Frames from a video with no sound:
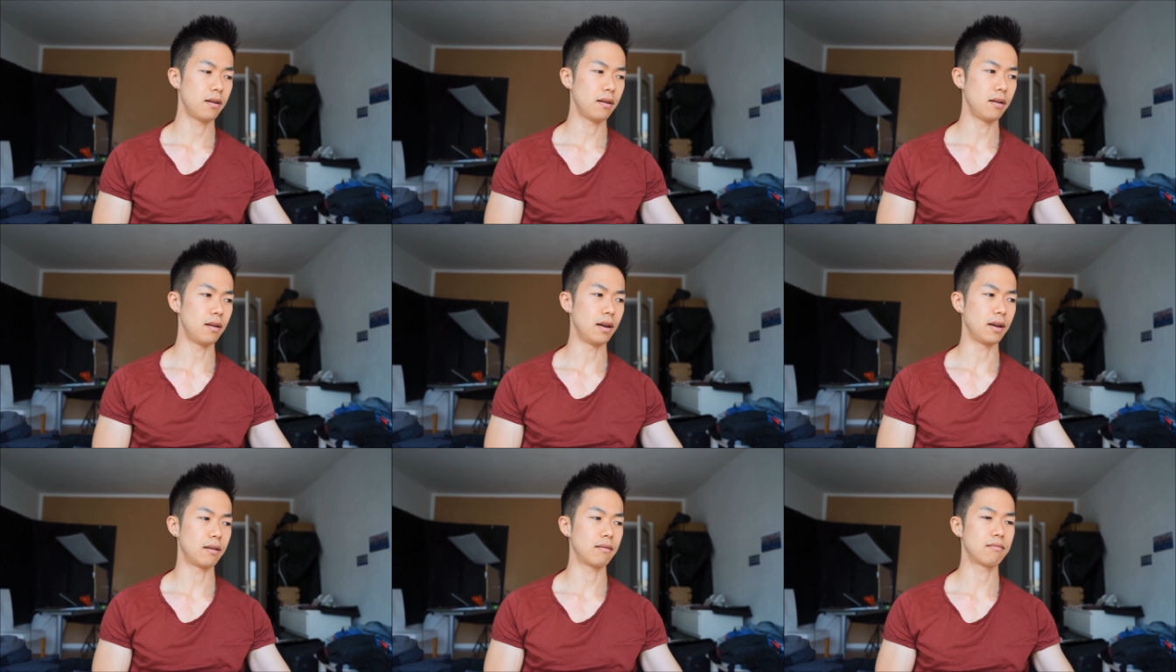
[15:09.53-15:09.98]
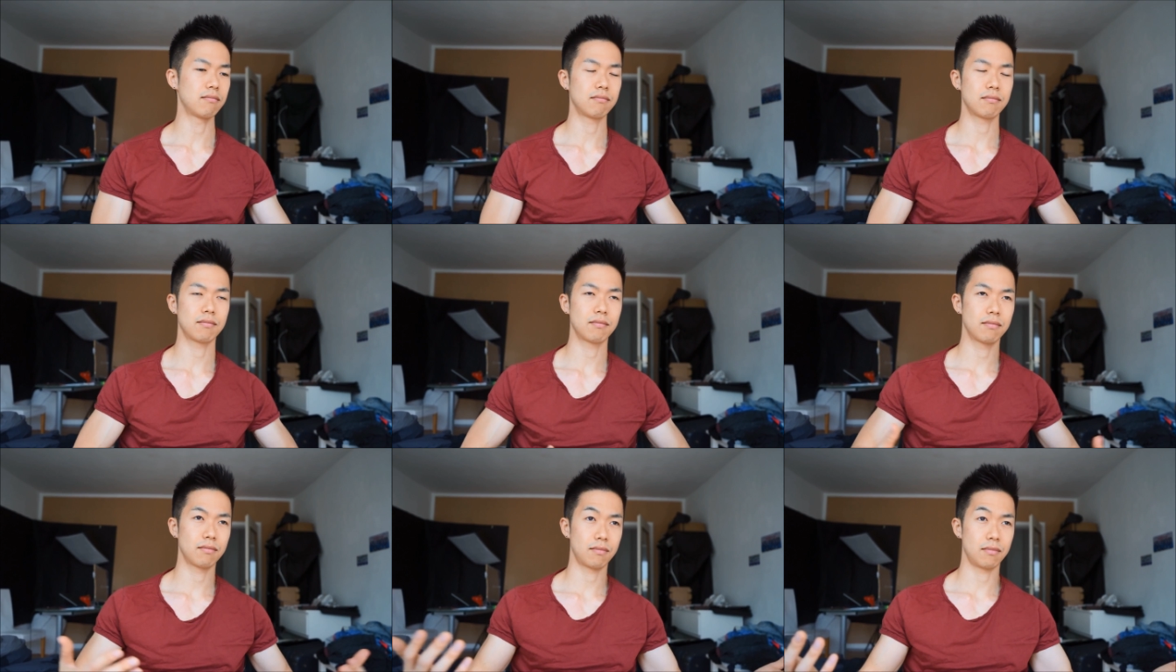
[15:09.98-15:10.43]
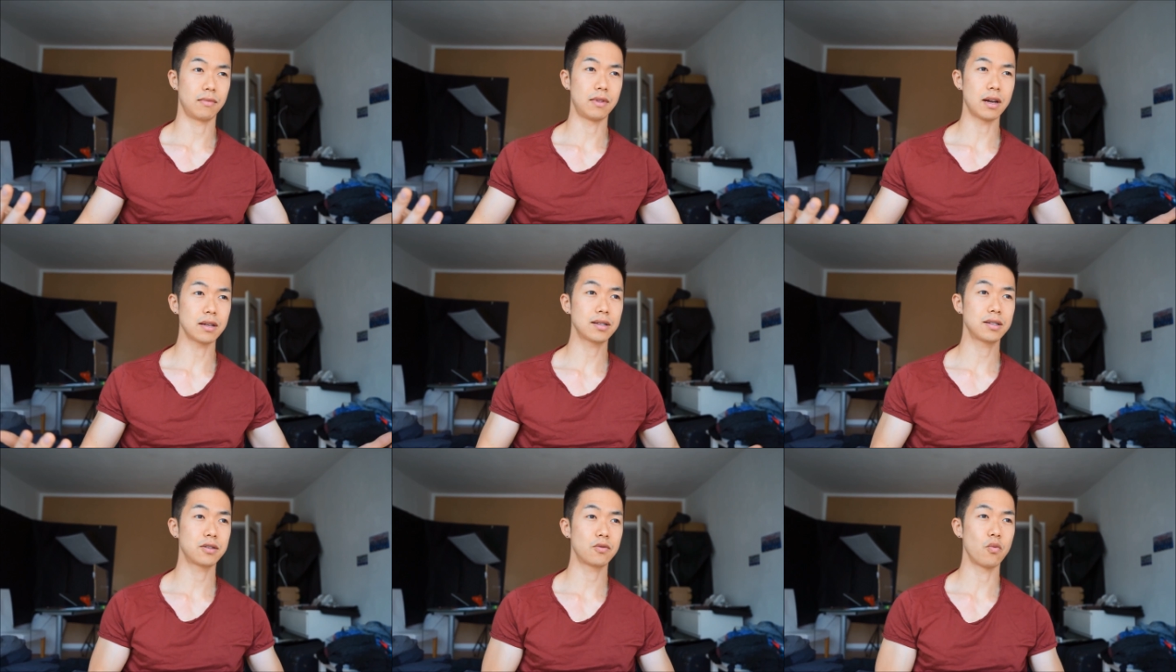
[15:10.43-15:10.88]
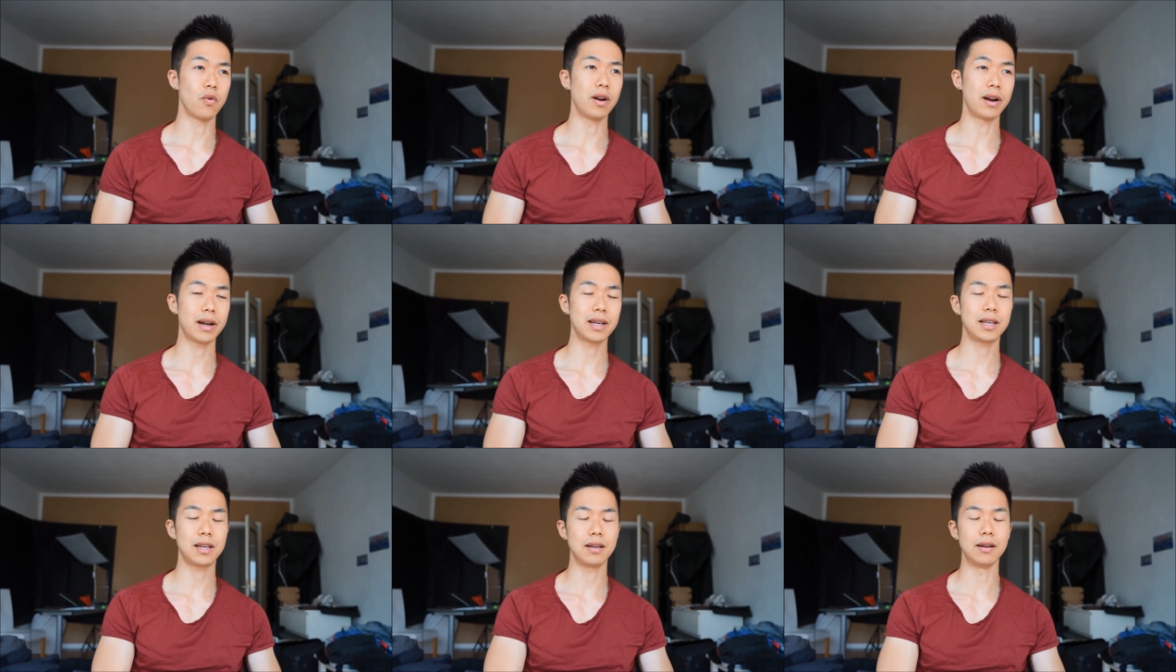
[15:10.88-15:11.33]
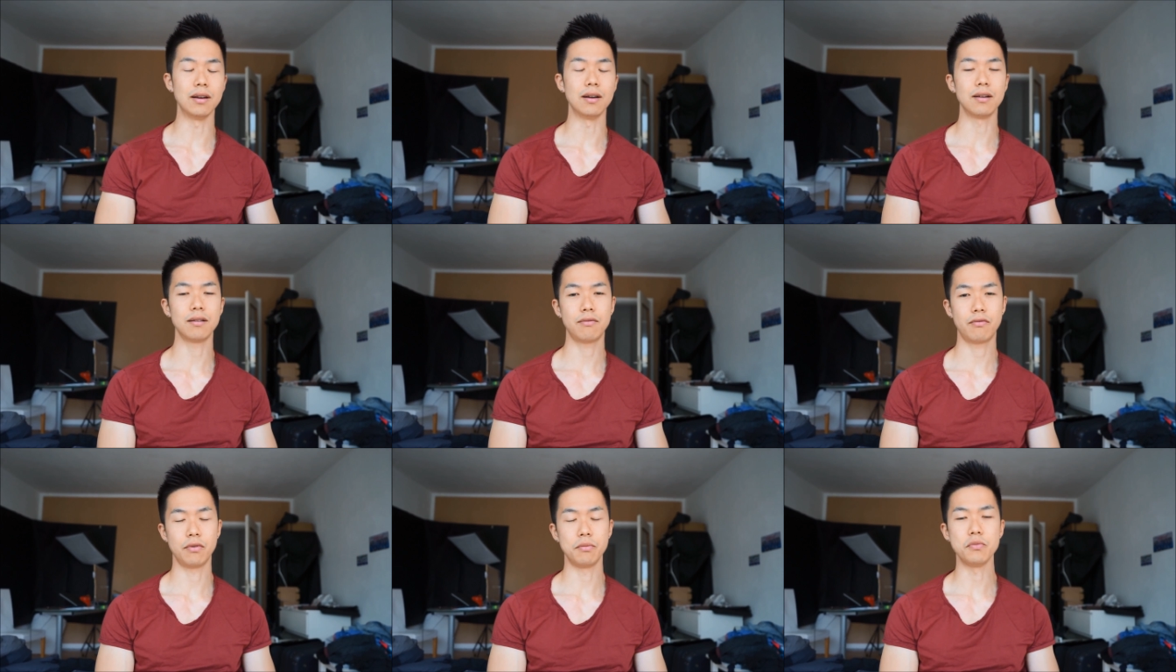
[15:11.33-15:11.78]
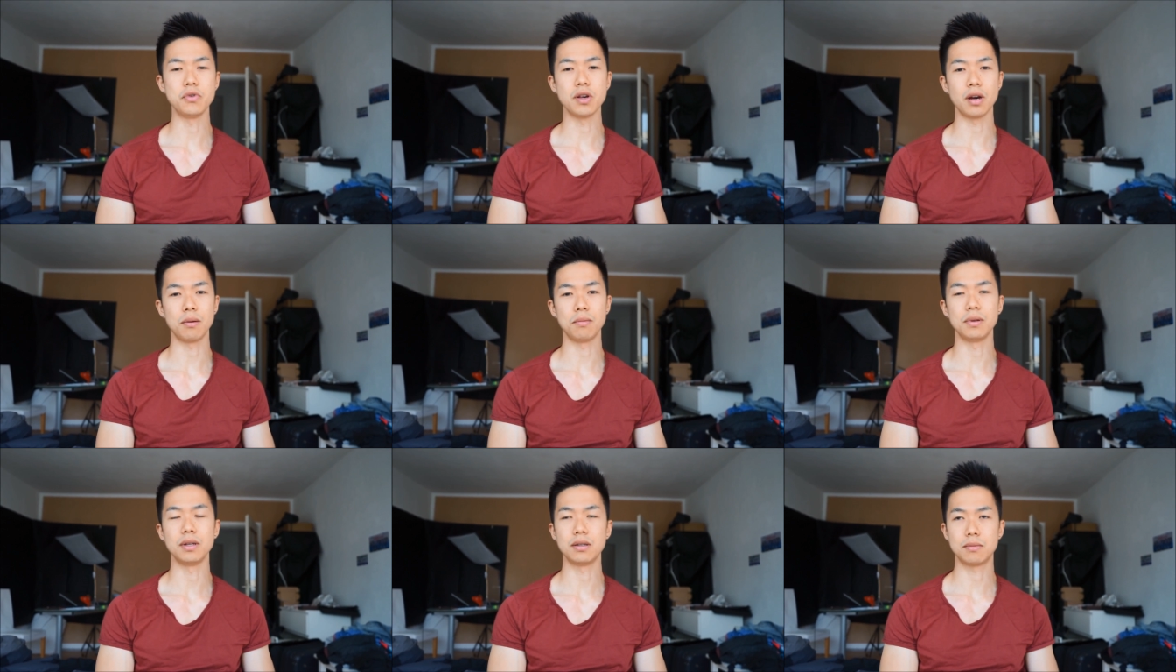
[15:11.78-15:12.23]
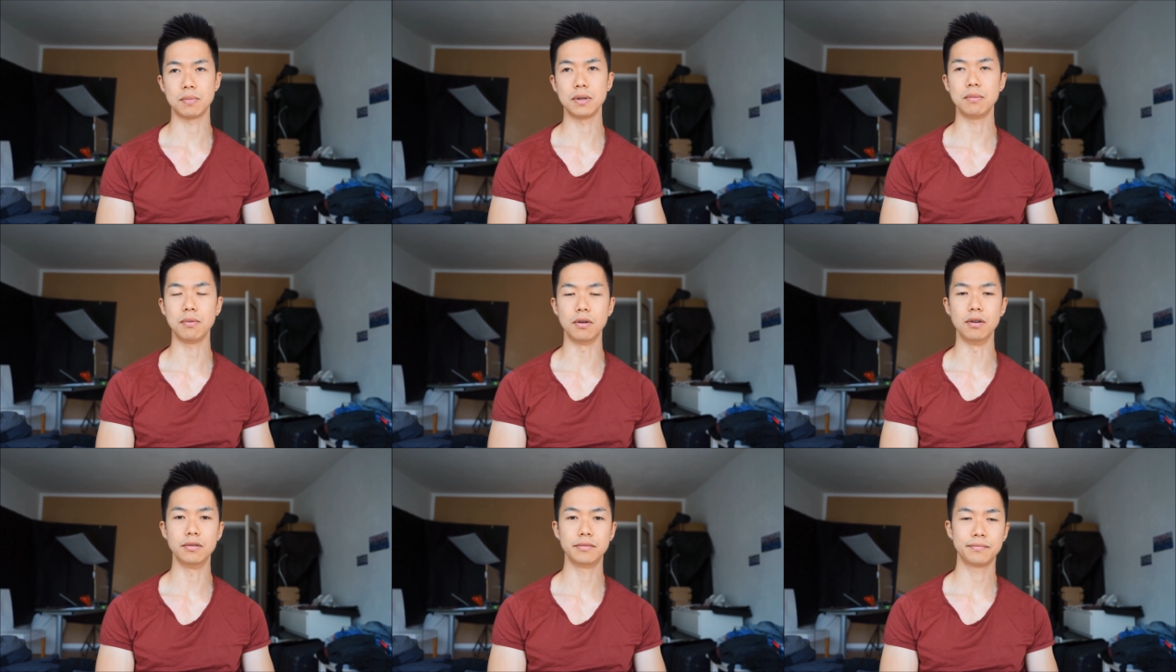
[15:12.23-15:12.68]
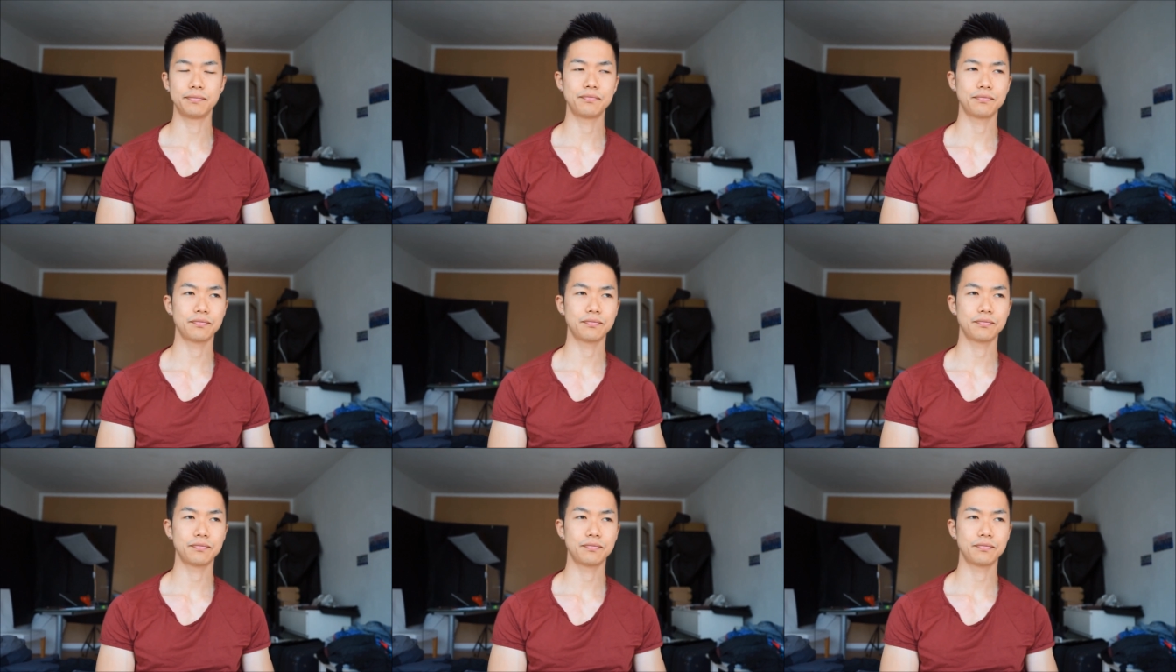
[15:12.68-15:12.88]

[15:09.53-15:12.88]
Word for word: like that's what I hear from Japanese people.